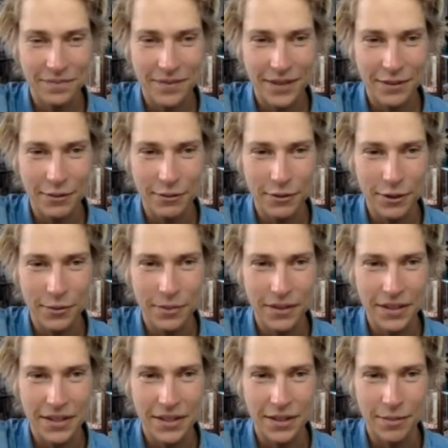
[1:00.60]
When we open this
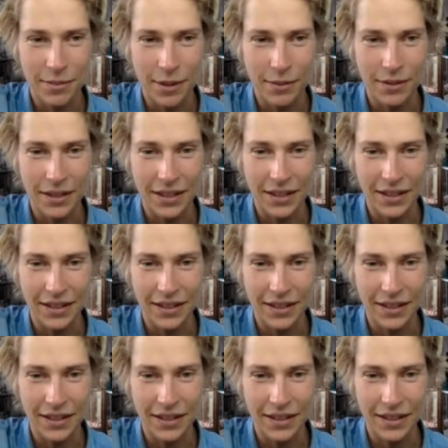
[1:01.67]
to the public, it gets
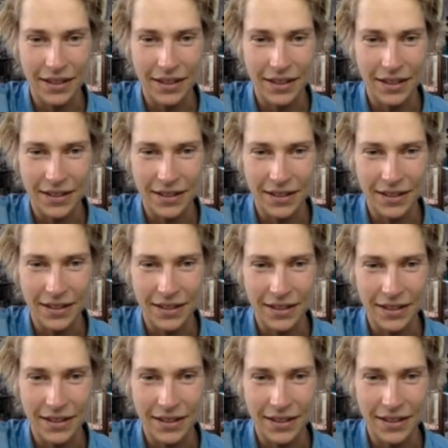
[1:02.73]
pretty gnarly in
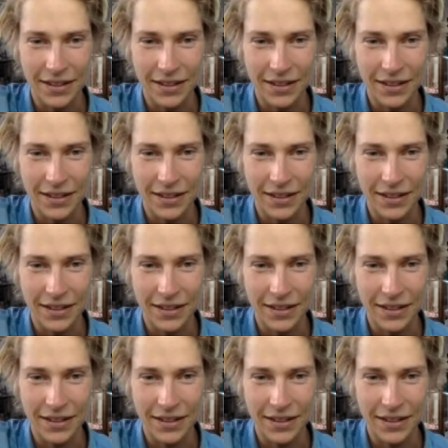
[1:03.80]
here.